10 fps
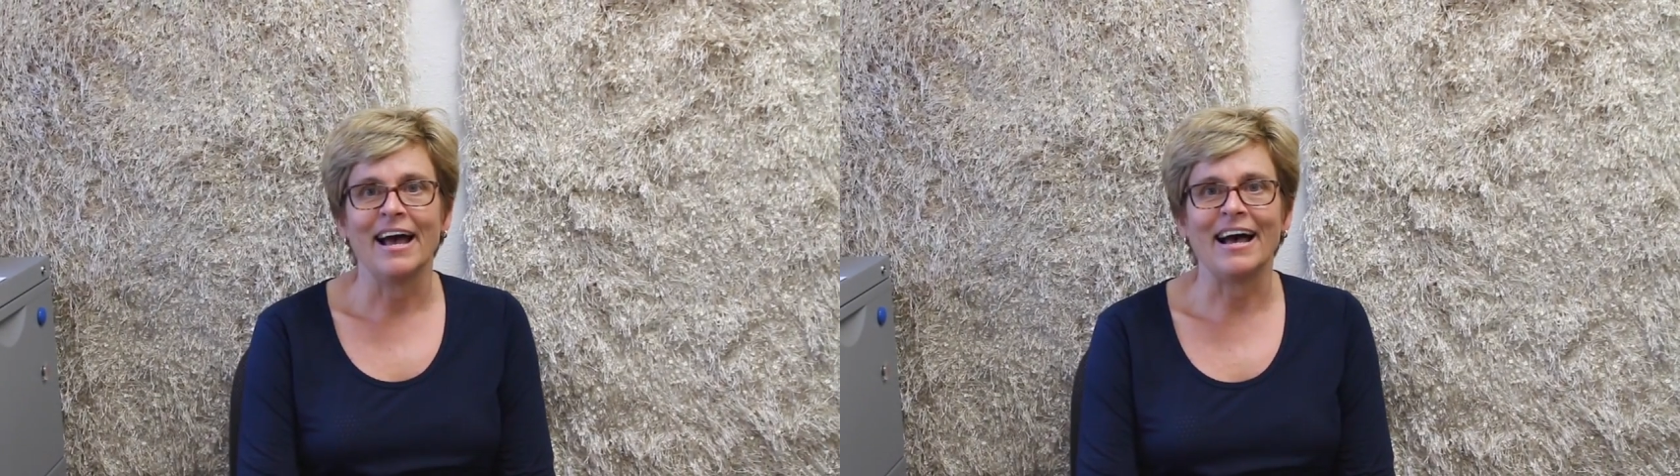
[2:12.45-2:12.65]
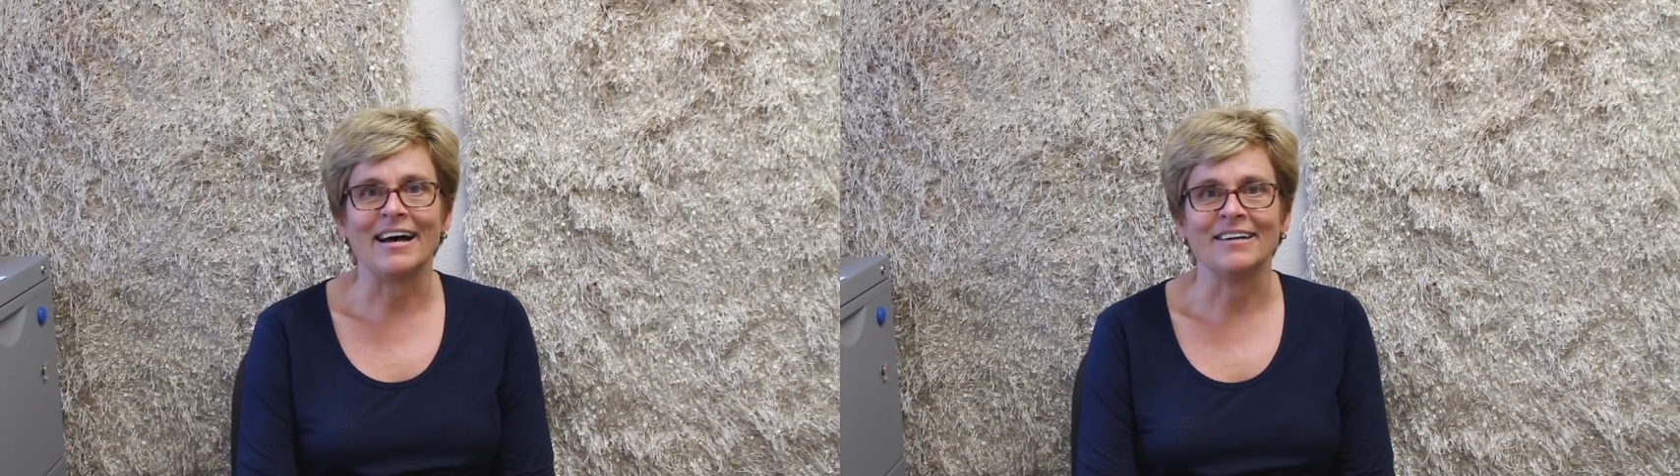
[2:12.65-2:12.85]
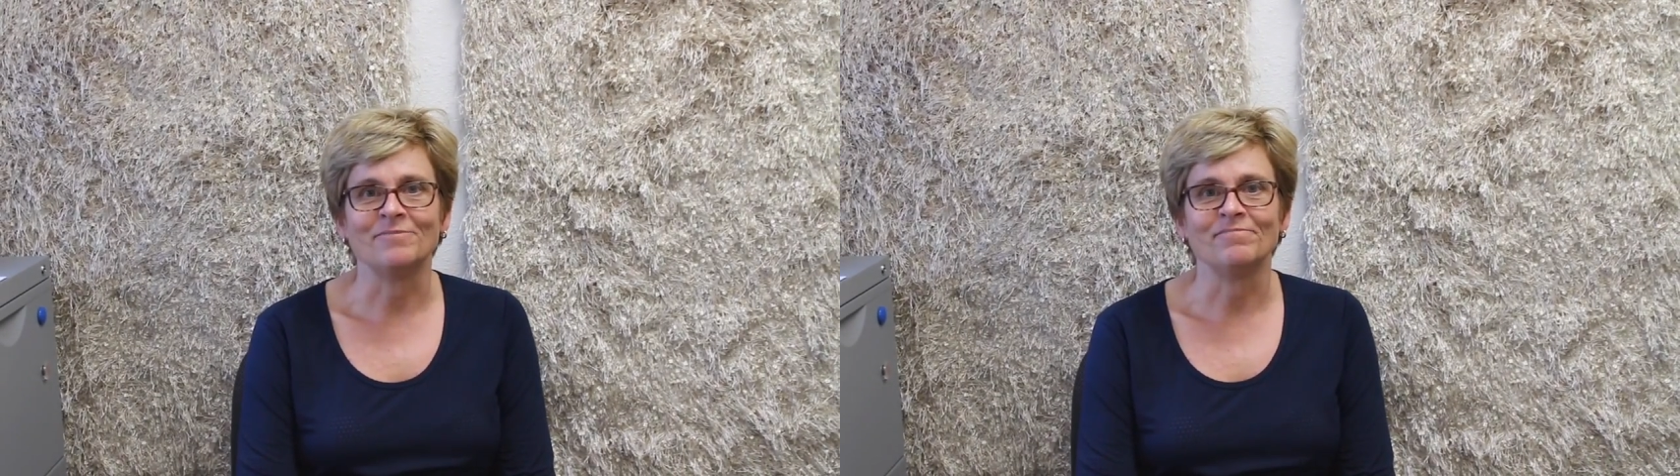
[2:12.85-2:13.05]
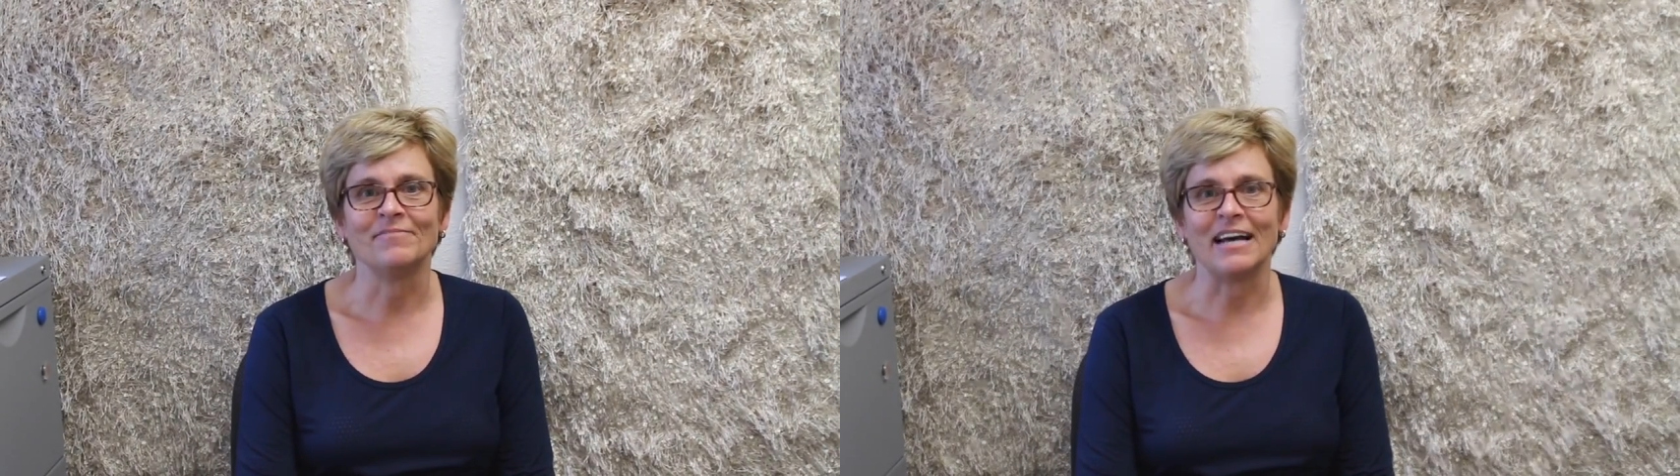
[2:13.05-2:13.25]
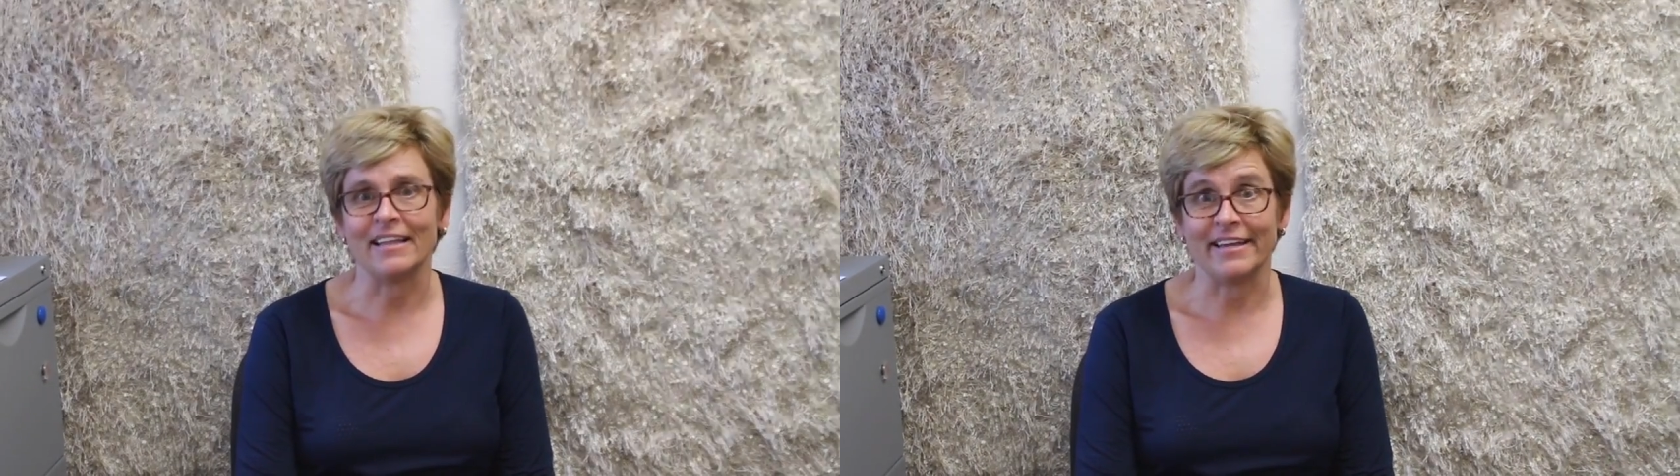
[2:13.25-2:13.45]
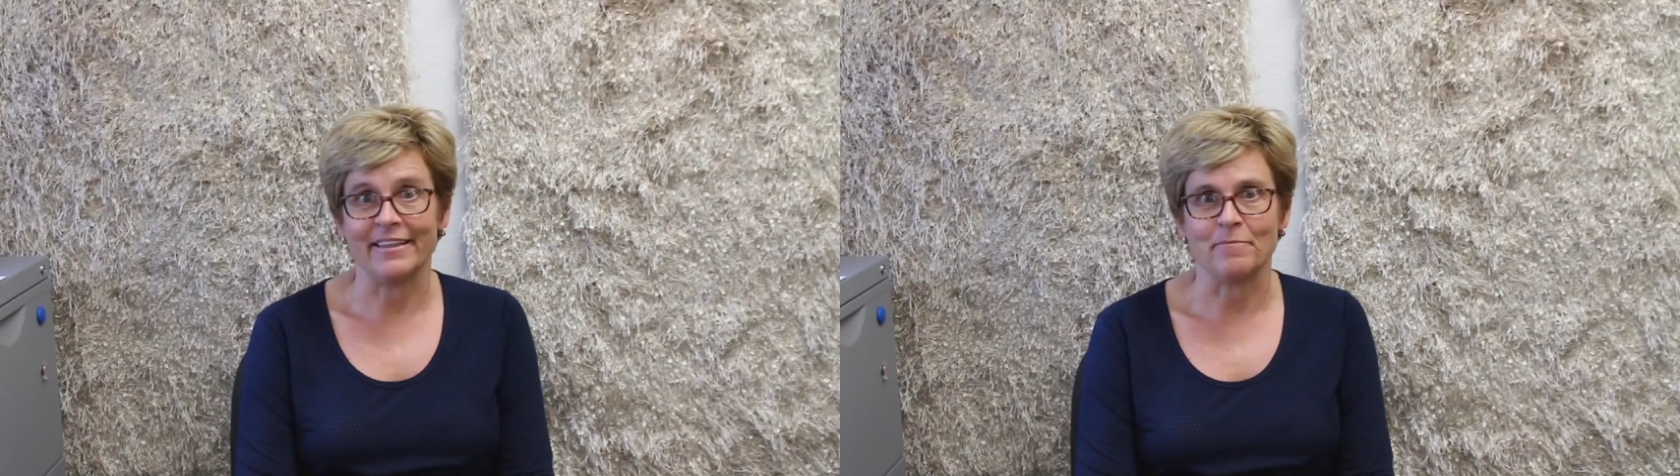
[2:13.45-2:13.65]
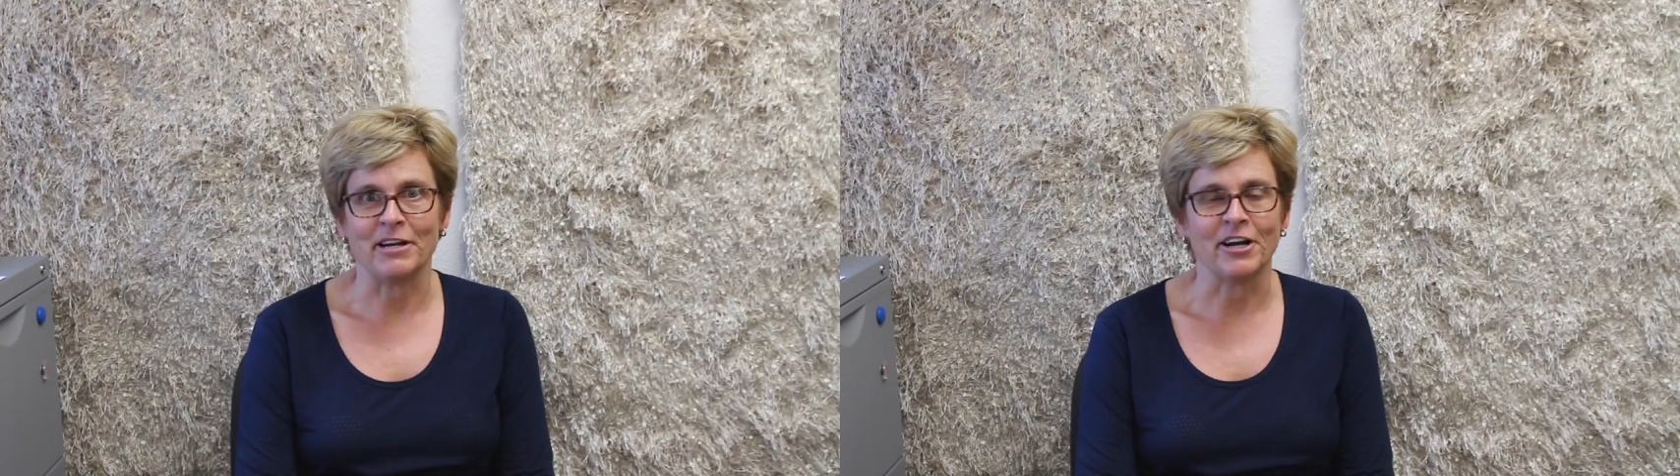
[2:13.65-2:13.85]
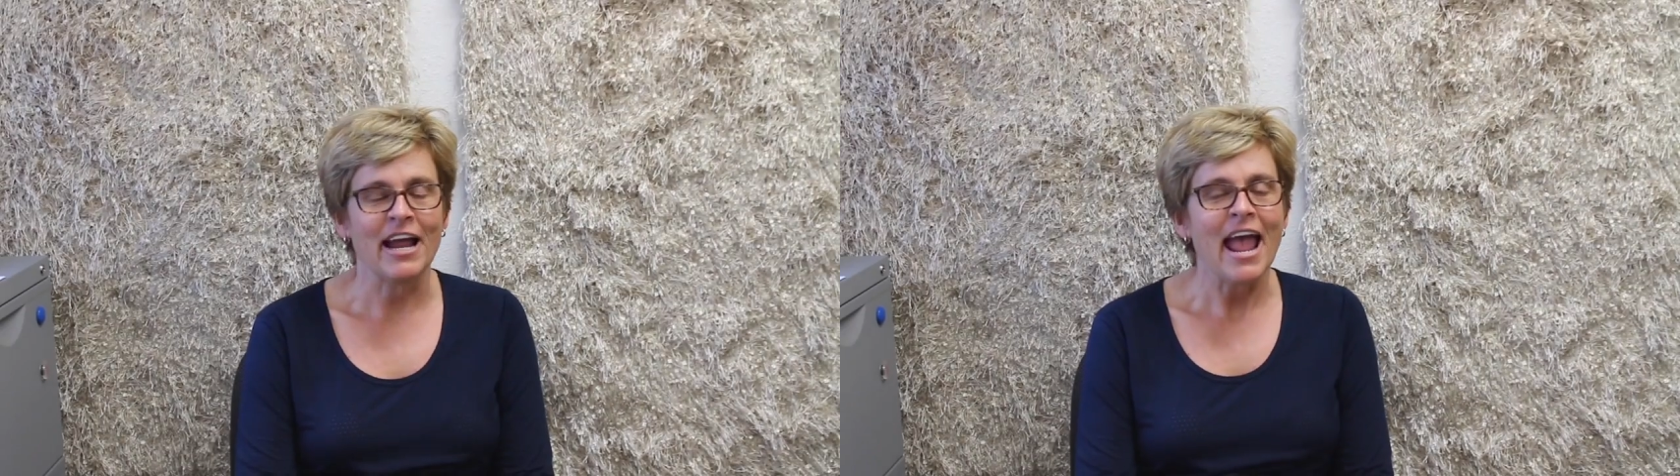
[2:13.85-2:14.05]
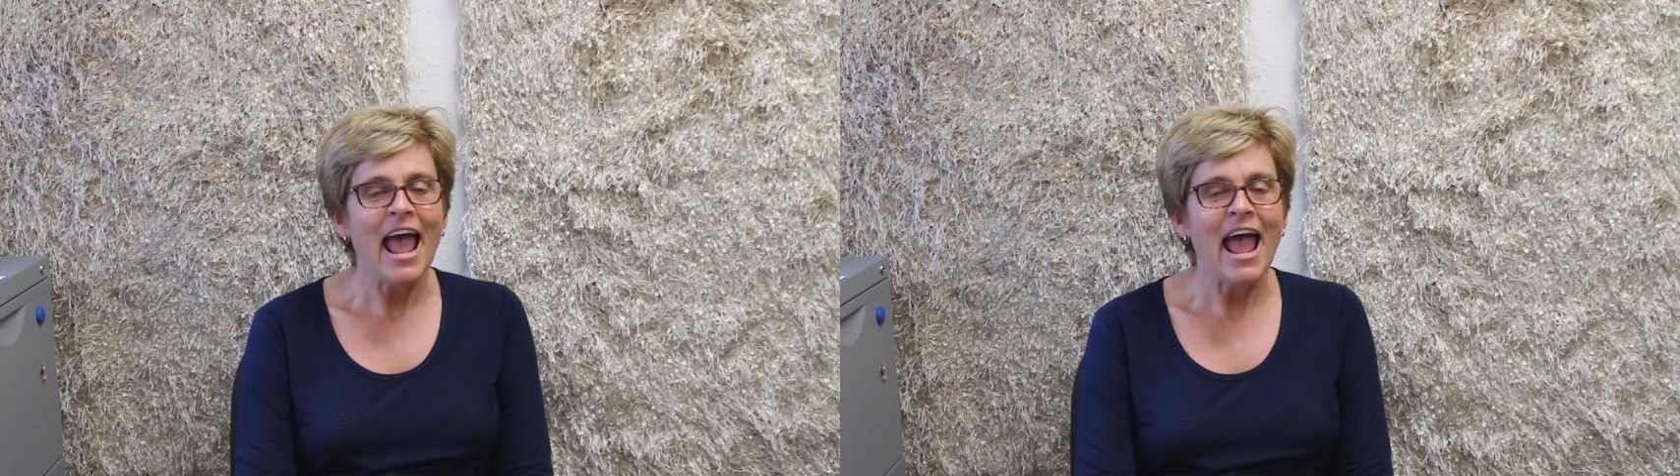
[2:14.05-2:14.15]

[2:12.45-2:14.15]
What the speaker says: I like that better.